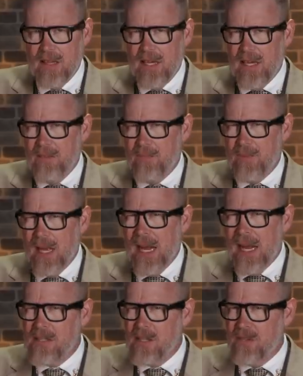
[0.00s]
The
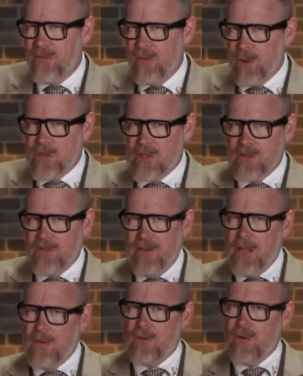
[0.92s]
Axis forces
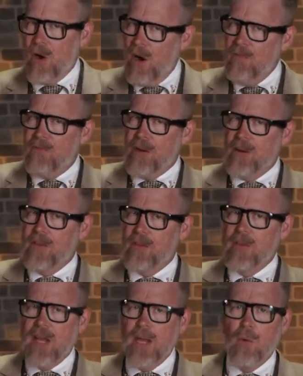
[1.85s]
feel confident
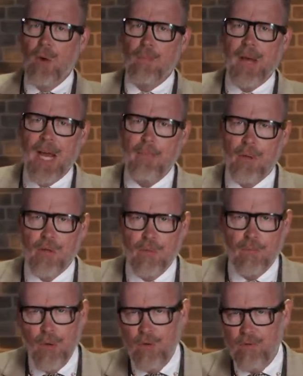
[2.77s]
that they will be able
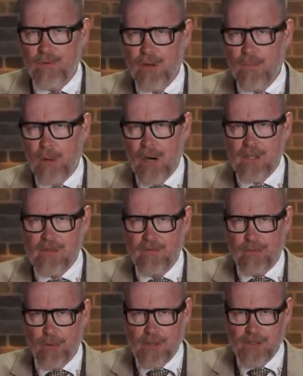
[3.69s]
to move the
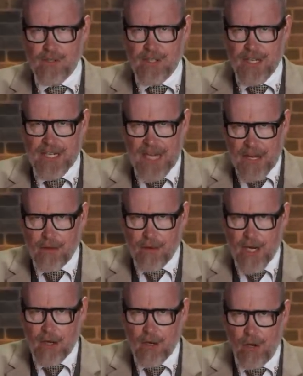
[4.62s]
partisan forces
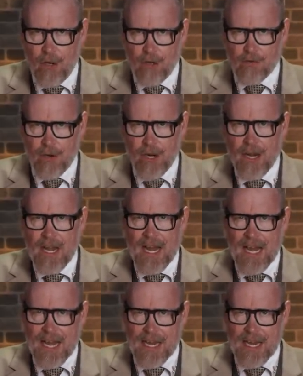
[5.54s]
together in a cauldron
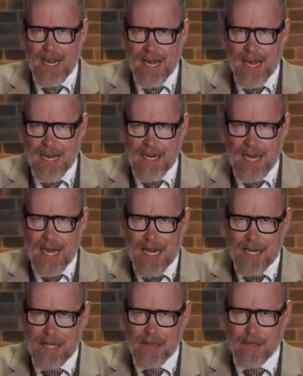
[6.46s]
and
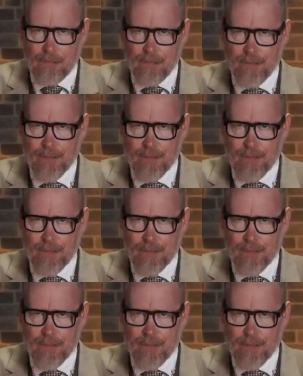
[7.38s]
annihilate them.